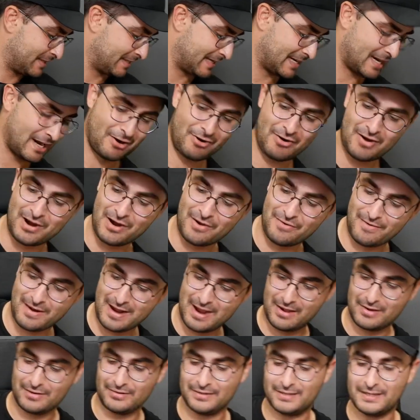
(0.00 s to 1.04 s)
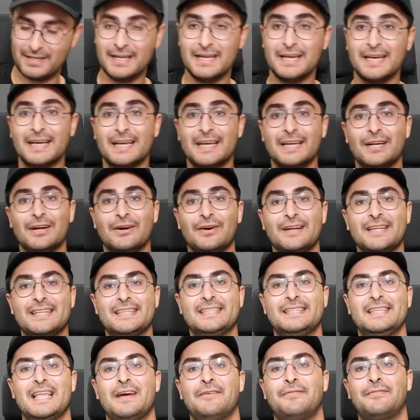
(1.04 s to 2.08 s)
to carry around. You know,
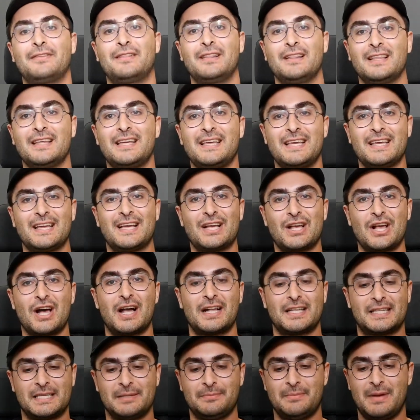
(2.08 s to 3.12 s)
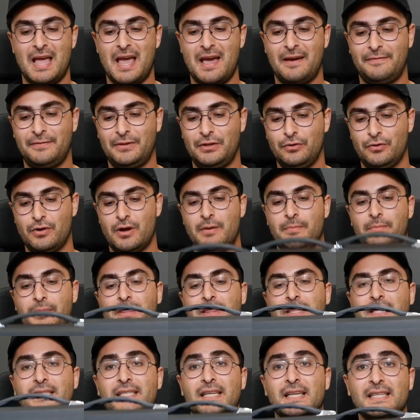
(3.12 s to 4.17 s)
it's definitely got some heft to it,
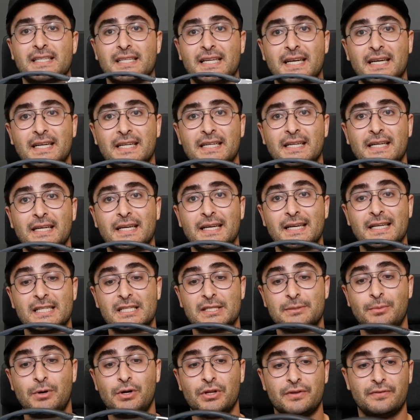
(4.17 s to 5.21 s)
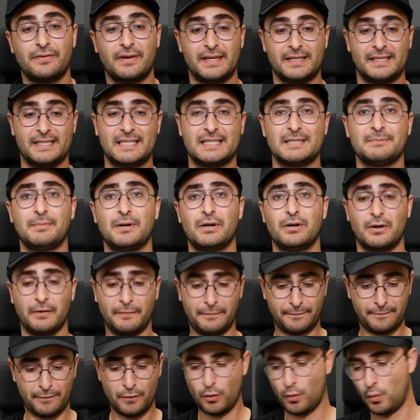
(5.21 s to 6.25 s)
but this is it. Small device, it's about
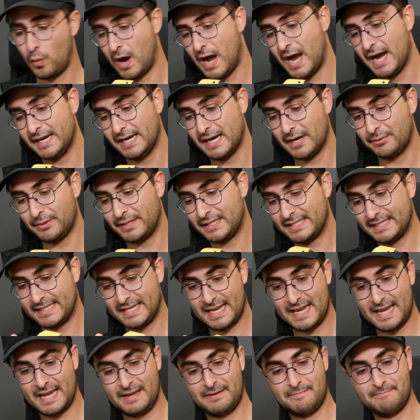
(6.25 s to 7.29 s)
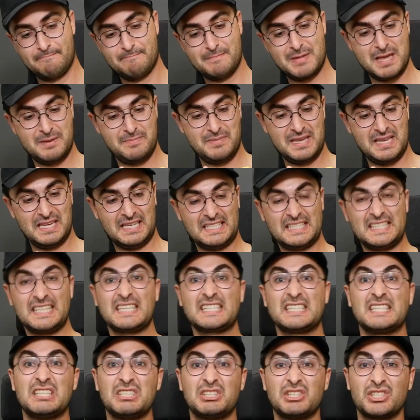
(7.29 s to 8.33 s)
1 foot wide, I would say, maybe
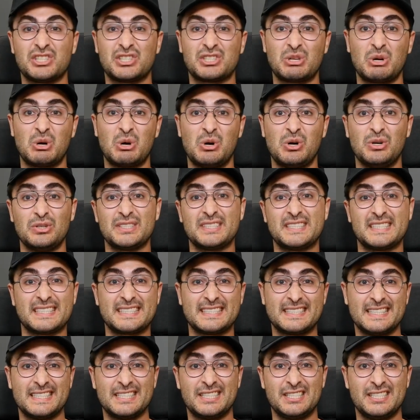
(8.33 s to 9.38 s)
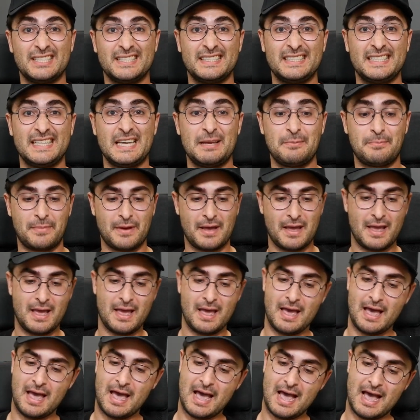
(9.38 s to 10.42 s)
6 inches tall, 6 inches deep.
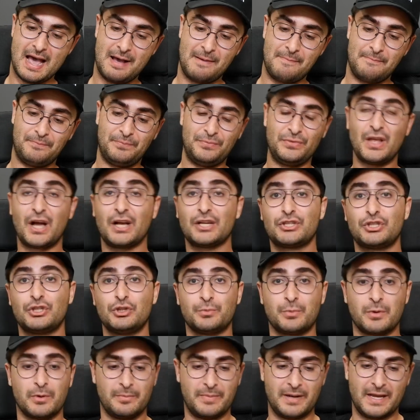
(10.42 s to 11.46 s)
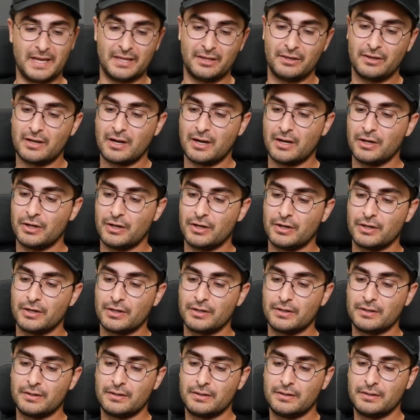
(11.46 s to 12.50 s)
Not super big. You got your